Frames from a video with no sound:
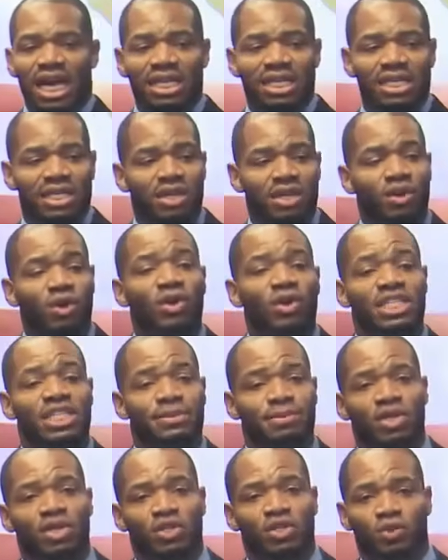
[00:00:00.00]
and they say, Oh,
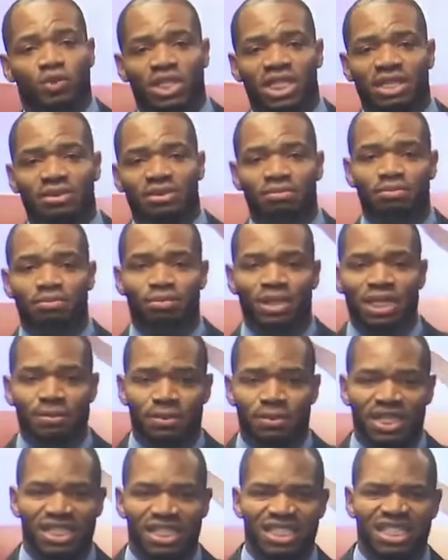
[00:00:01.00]
it's because we didn't bring
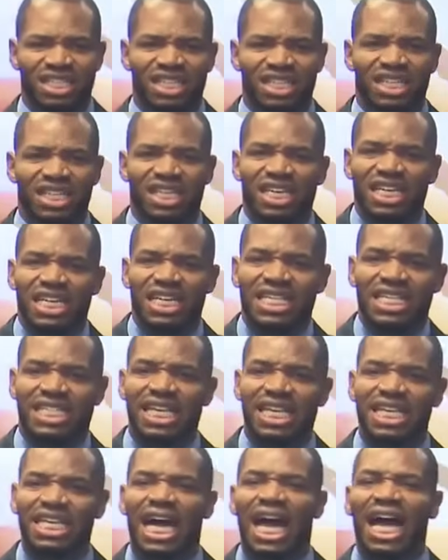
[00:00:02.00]
bread. He
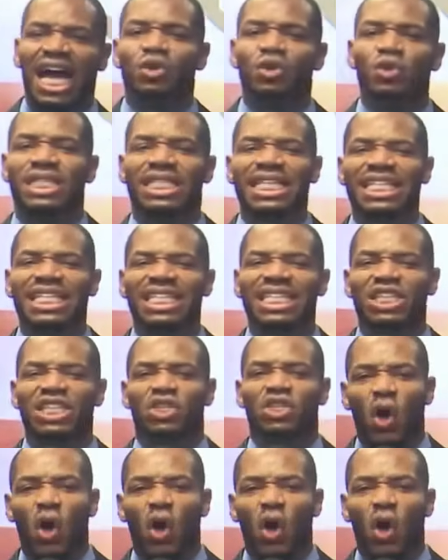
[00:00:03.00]
said, Are you still